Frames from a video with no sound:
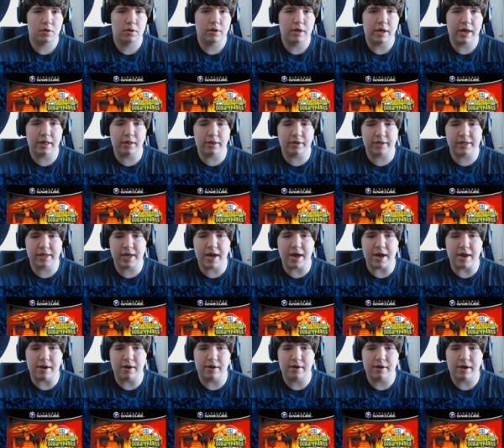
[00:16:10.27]
hey, look at
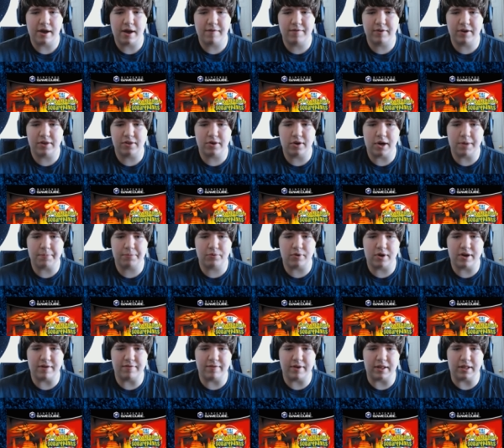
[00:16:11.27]
that. I have another
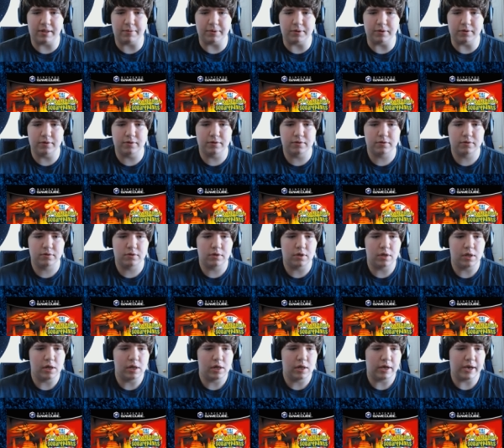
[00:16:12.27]
upgrade available.
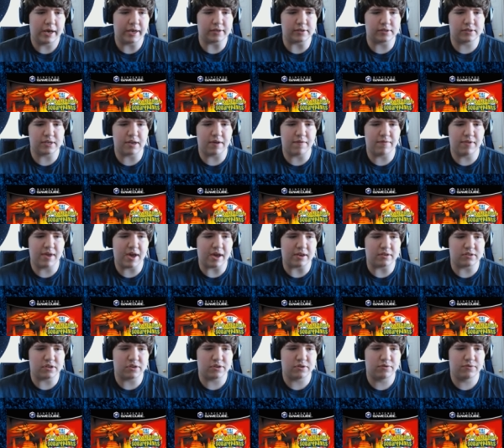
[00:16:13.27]
I'll save
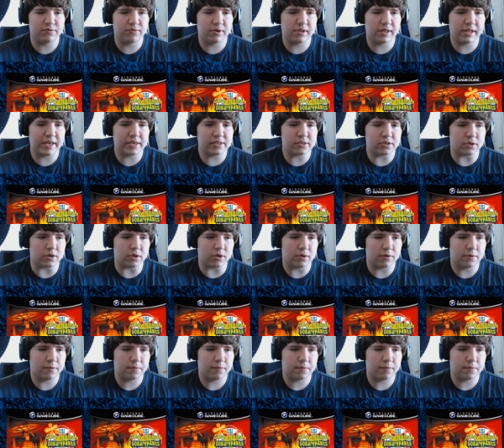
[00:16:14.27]
that for later.